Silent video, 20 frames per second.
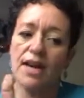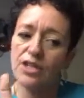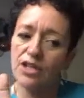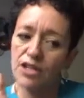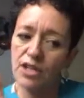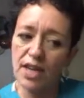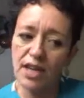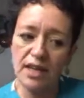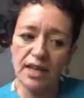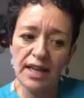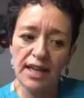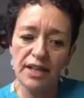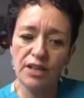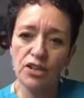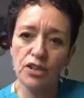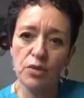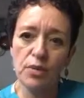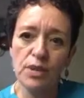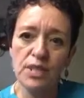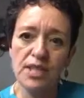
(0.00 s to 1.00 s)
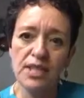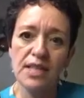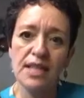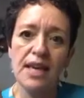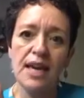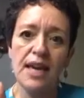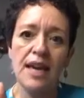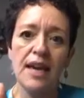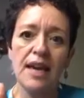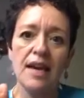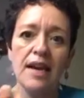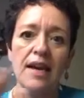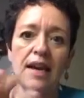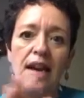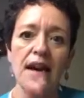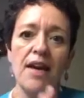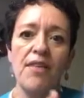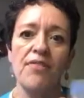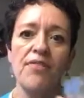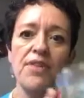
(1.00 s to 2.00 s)
just kind of let it do its
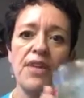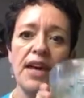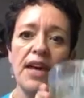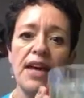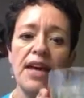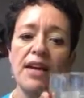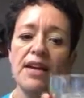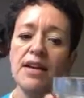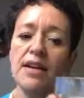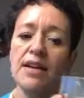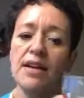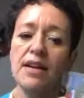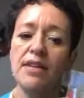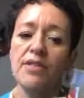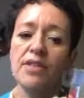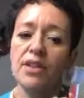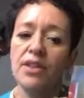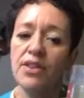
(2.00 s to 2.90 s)
thing, and then